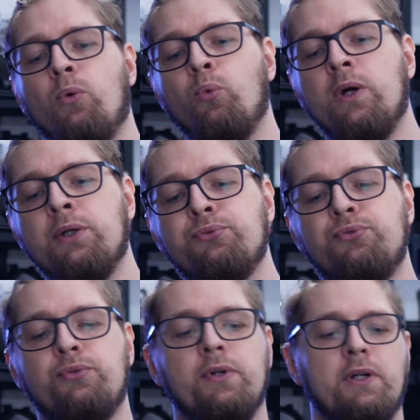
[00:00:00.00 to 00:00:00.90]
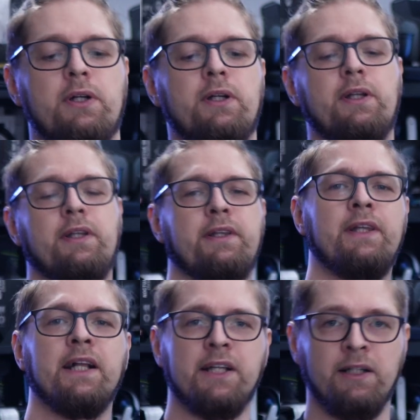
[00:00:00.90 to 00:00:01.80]
with
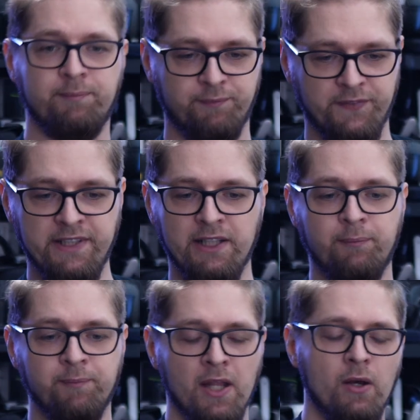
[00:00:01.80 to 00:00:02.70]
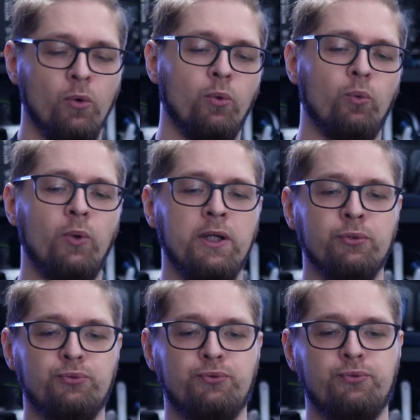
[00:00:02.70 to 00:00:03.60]
data.
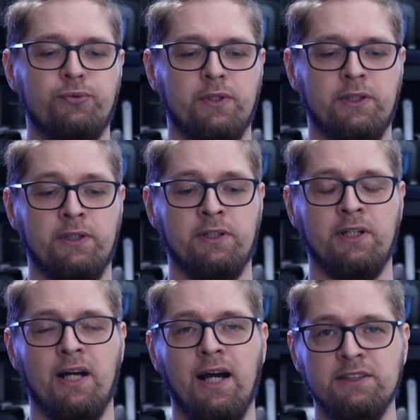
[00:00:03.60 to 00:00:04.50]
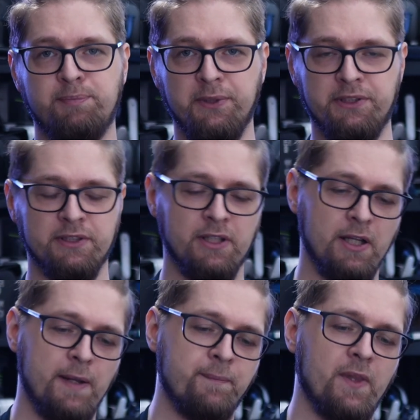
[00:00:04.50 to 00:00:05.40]
With high speed.
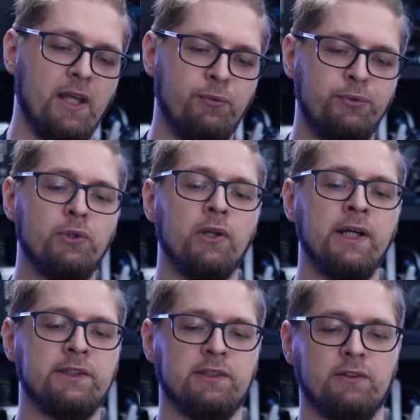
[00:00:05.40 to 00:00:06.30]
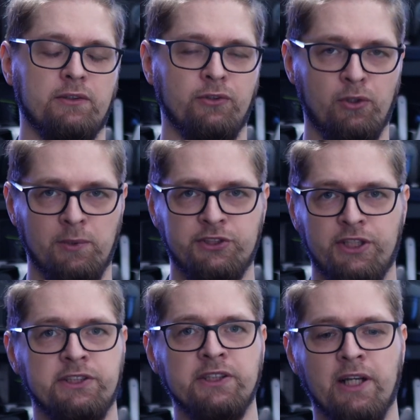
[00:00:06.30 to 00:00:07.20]
If you connect normal
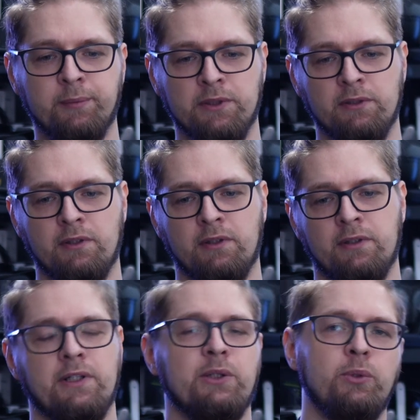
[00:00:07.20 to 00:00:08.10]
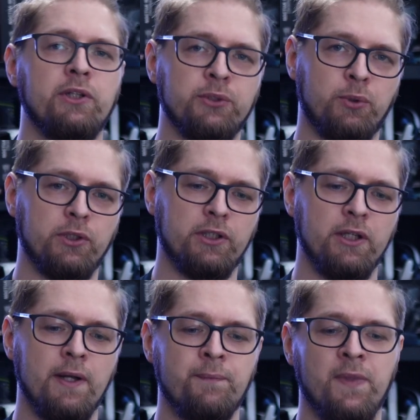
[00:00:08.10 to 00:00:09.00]
charging cable, it will not work.
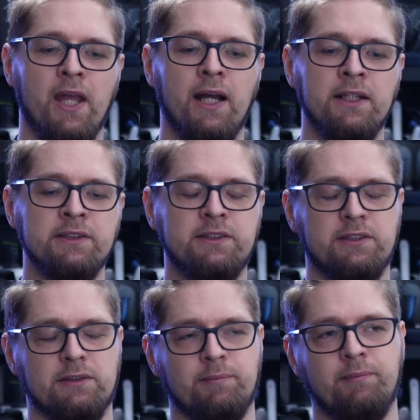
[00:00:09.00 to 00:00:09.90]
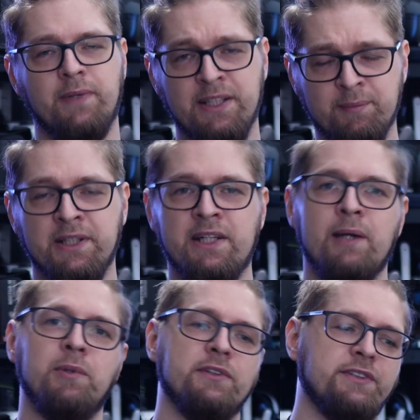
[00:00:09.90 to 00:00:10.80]
And many, many
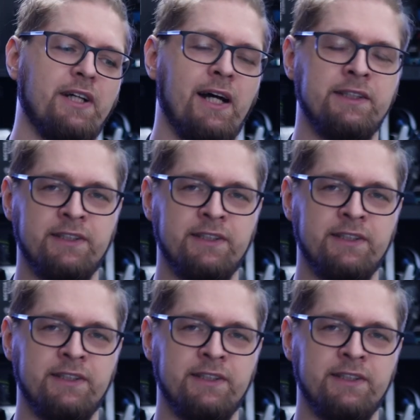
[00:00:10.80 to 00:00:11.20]
cables I